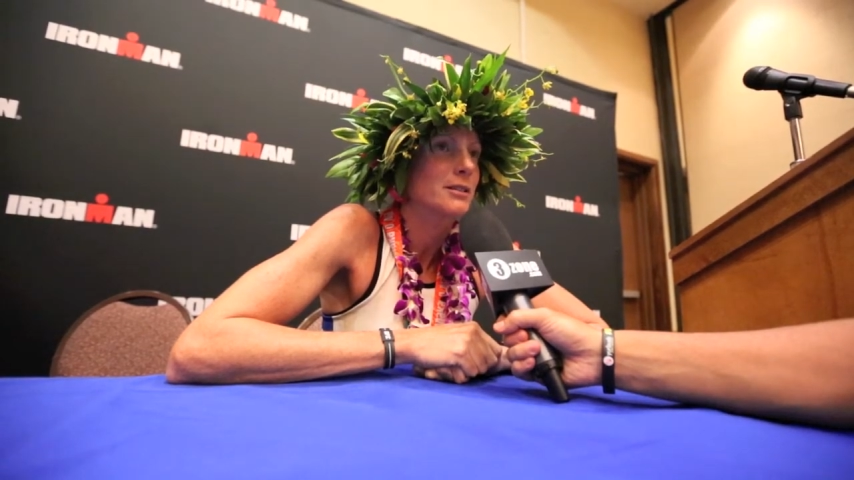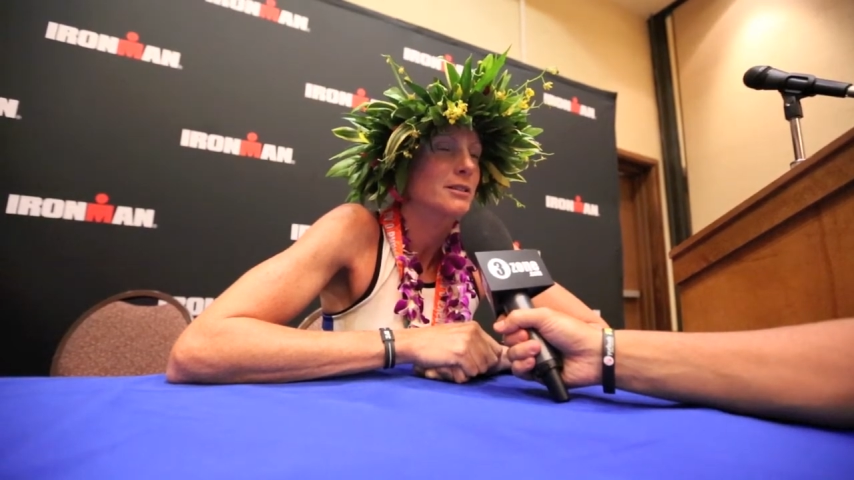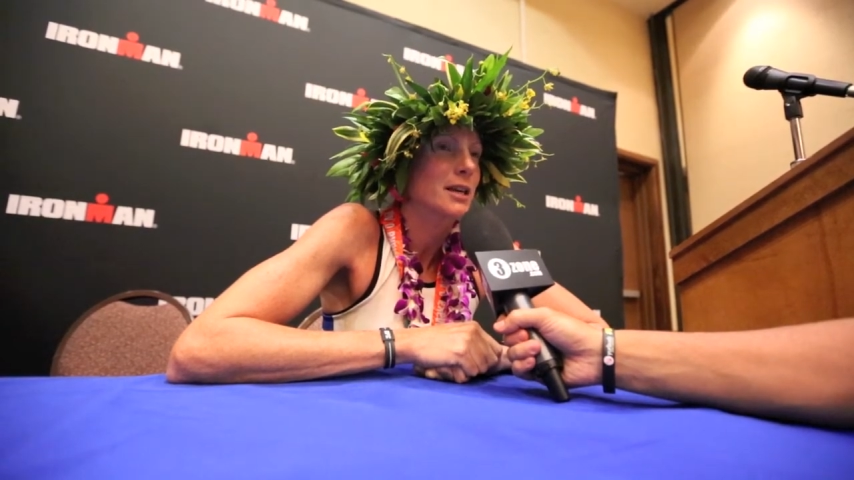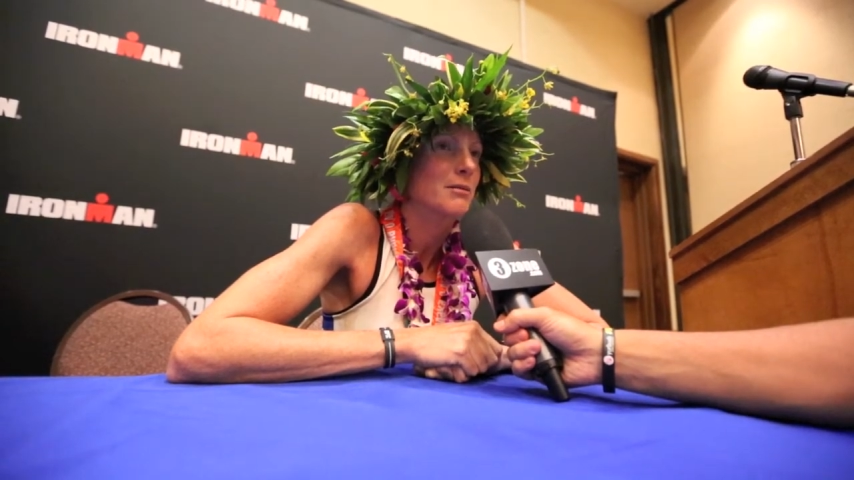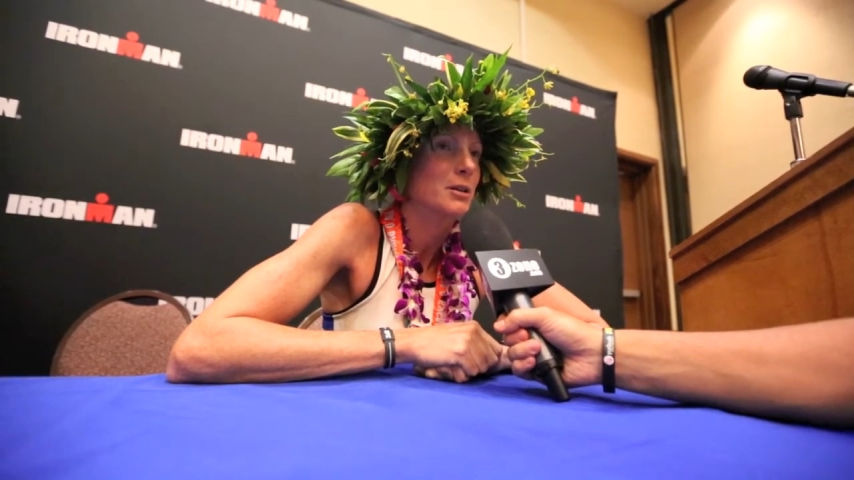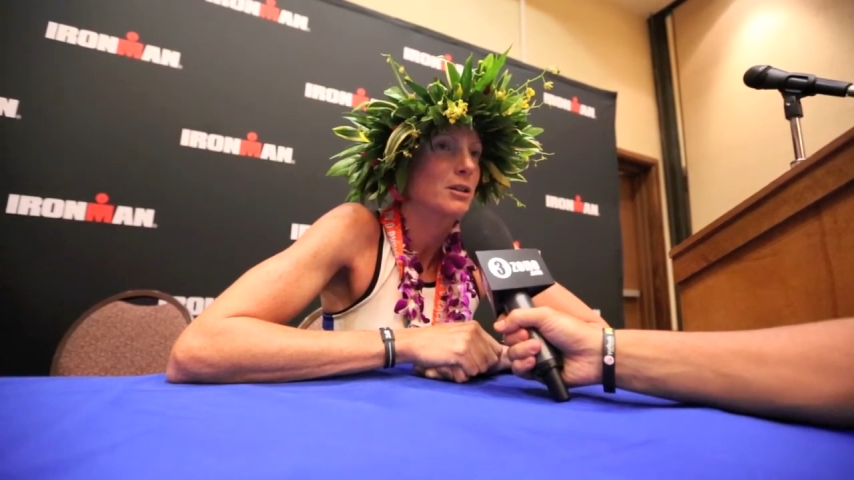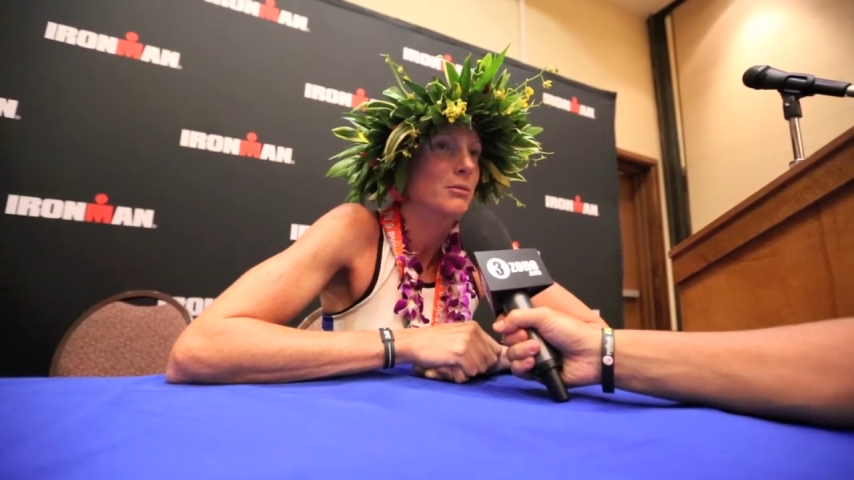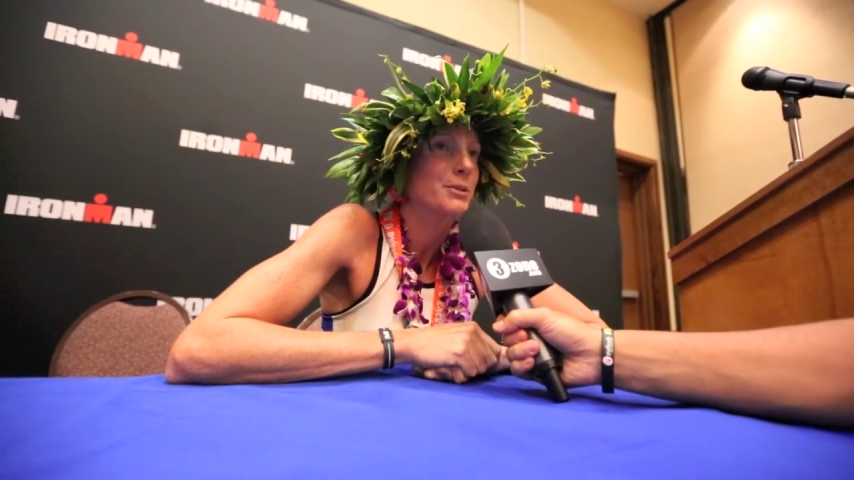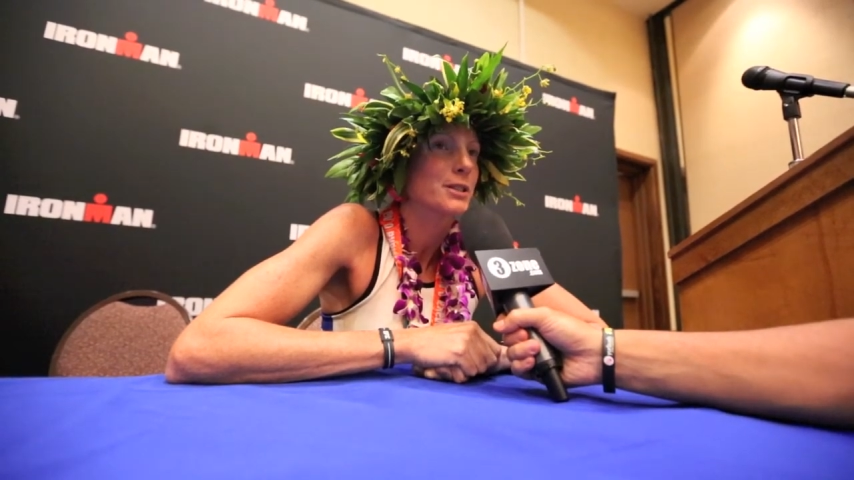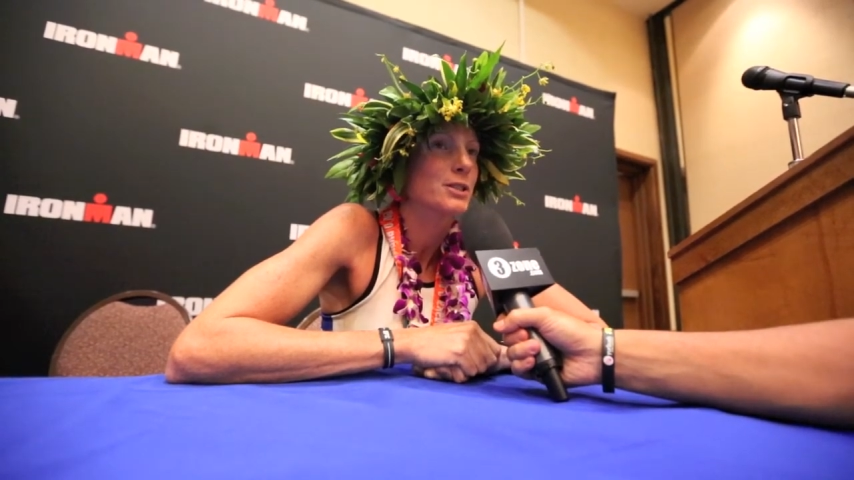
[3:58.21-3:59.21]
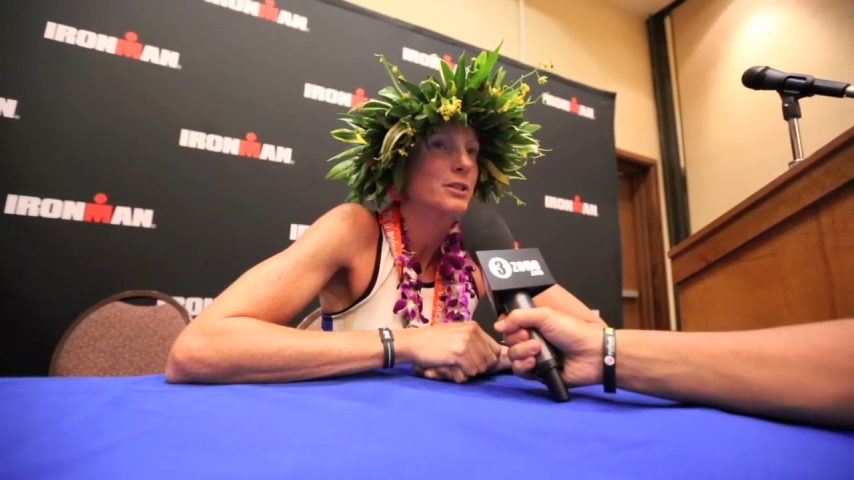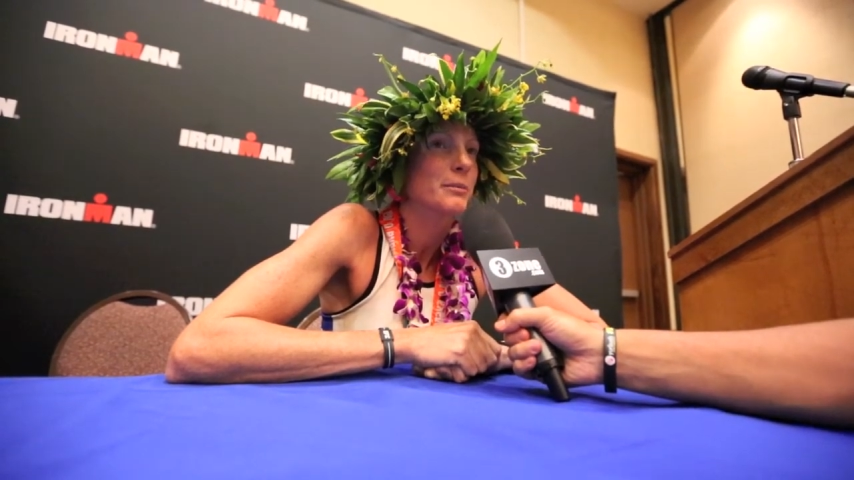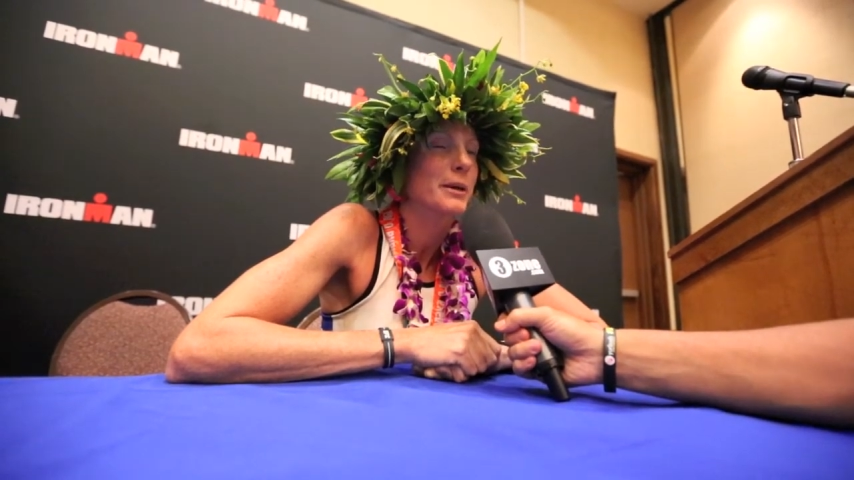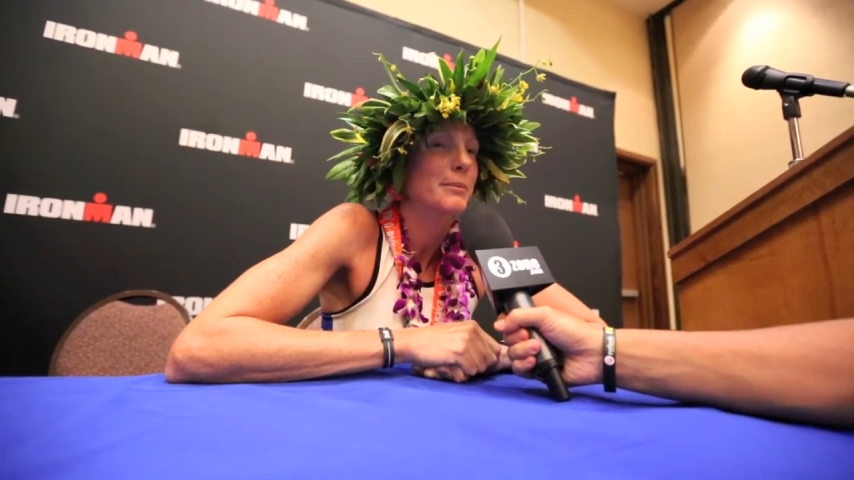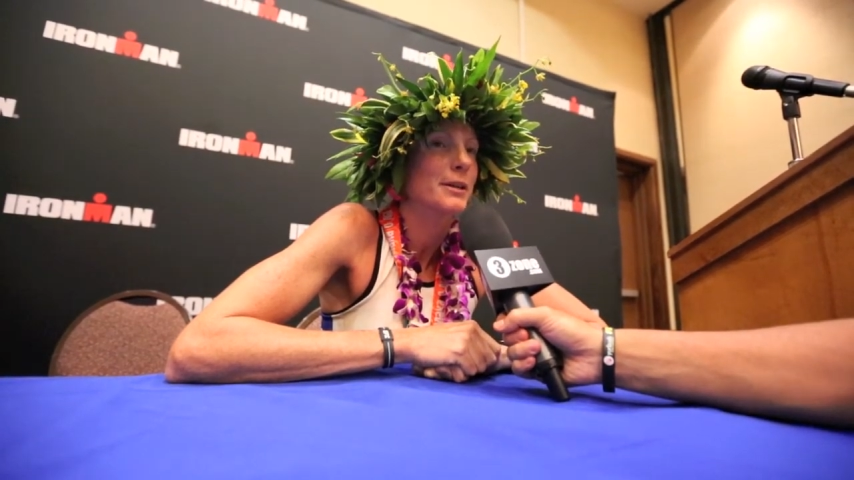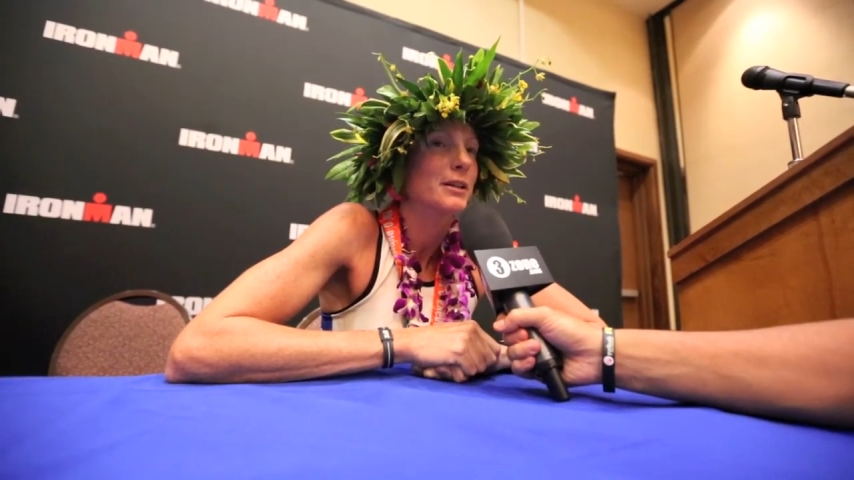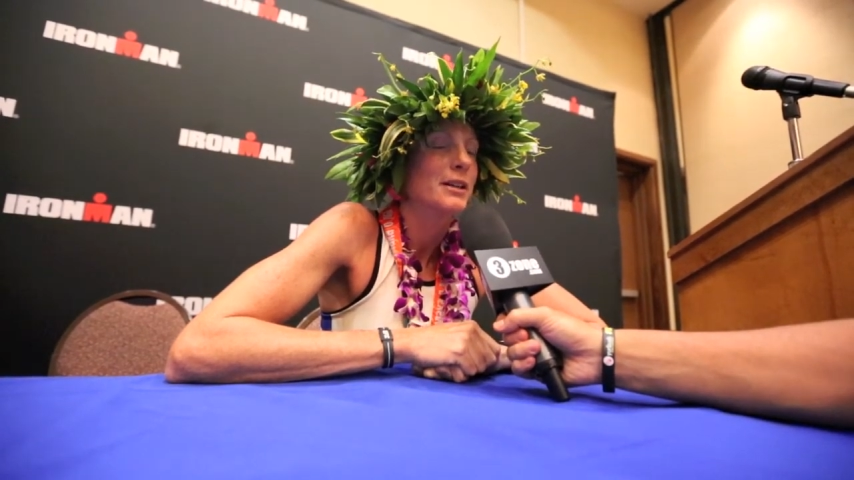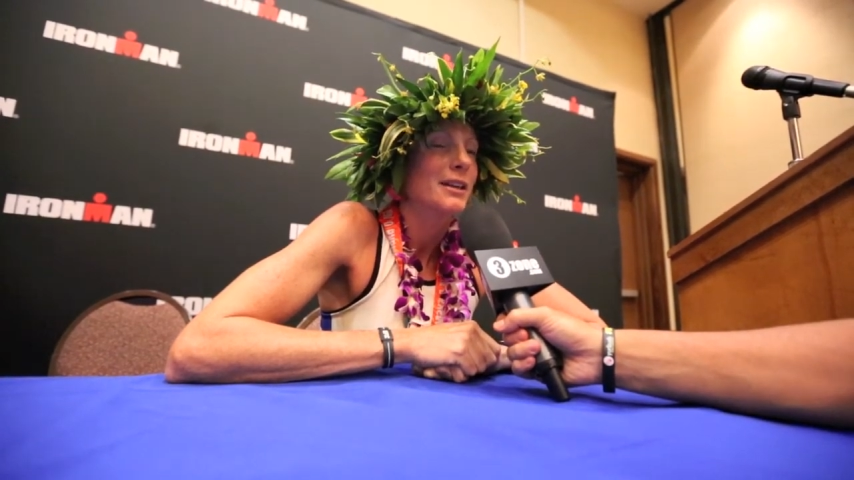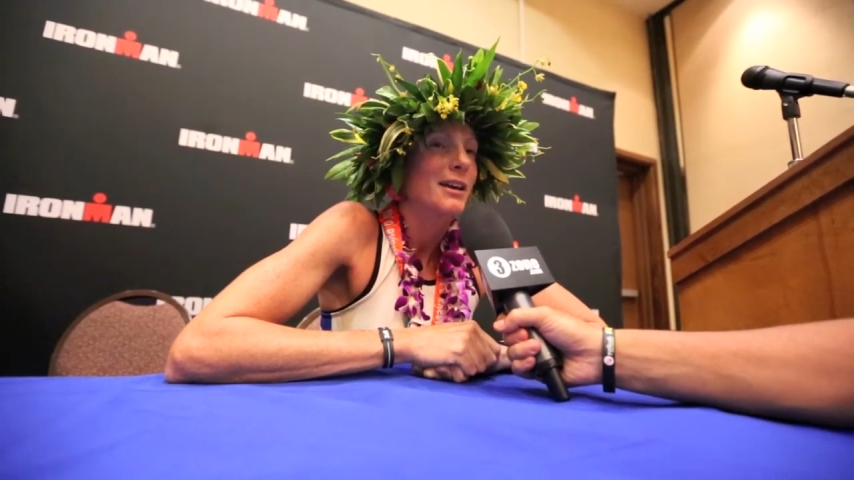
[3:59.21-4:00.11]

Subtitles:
It scared my competition a bit, but